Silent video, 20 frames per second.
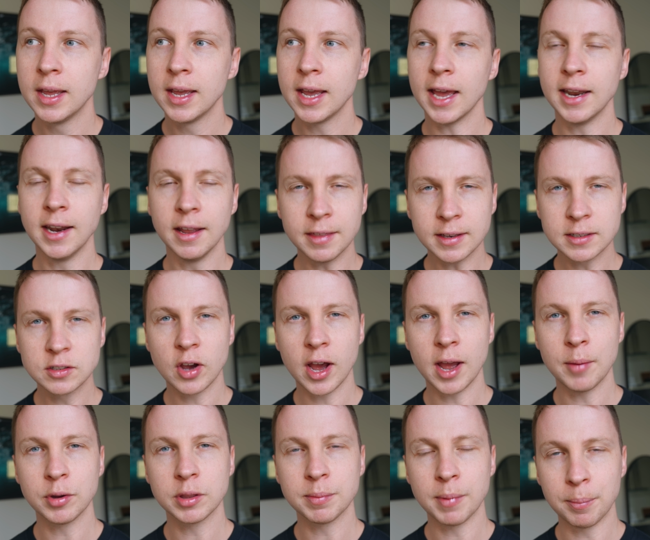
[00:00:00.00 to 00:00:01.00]
And at the time
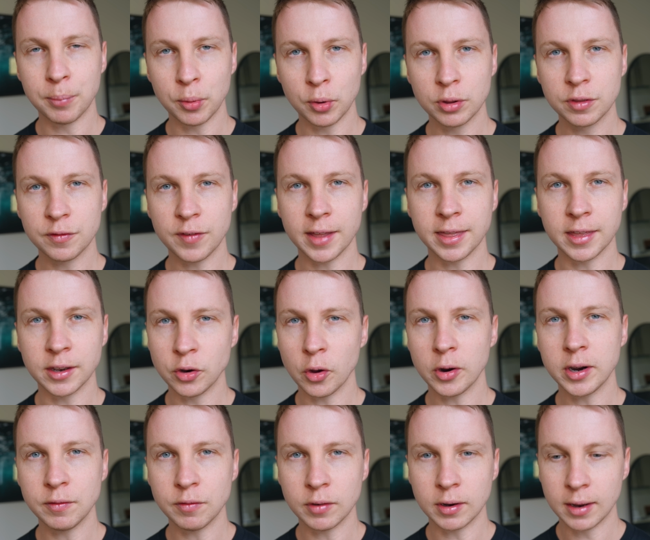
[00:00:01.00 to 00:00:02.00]
with my birth father
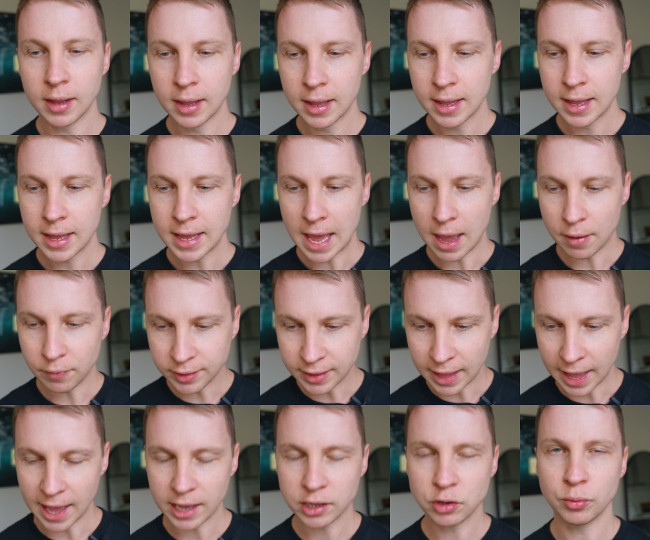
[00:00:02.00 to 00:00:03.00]
not even having
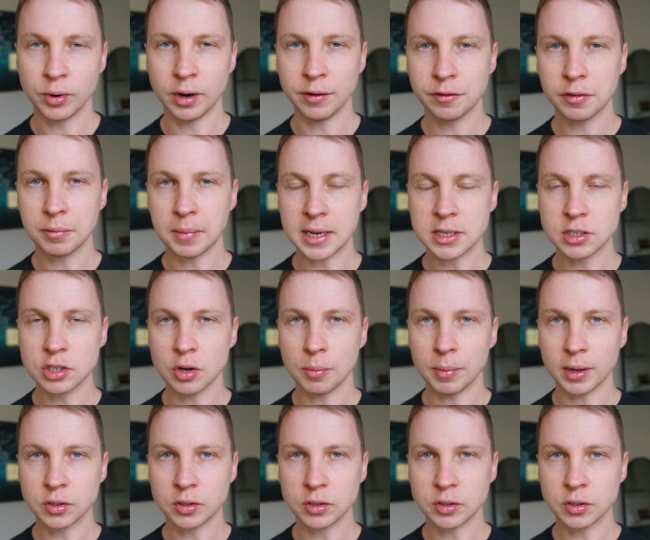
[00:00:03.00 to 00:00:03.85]
the accurate information on my